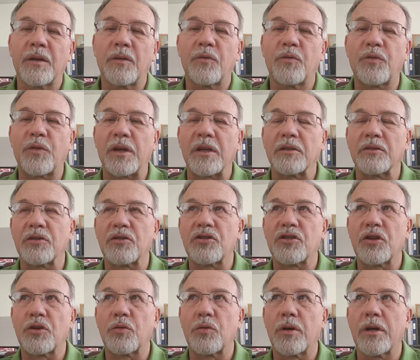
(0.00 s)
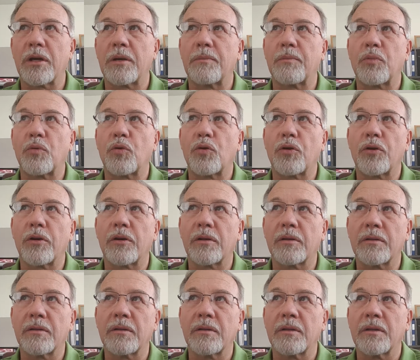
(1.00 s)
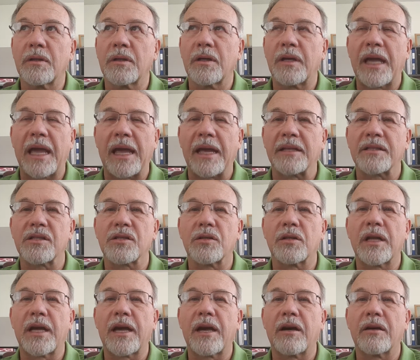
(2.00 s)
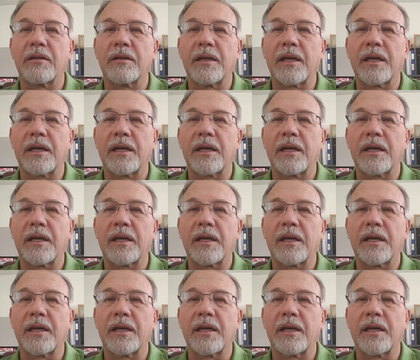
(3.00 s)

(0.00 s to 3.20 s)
fail to show up or cancel out.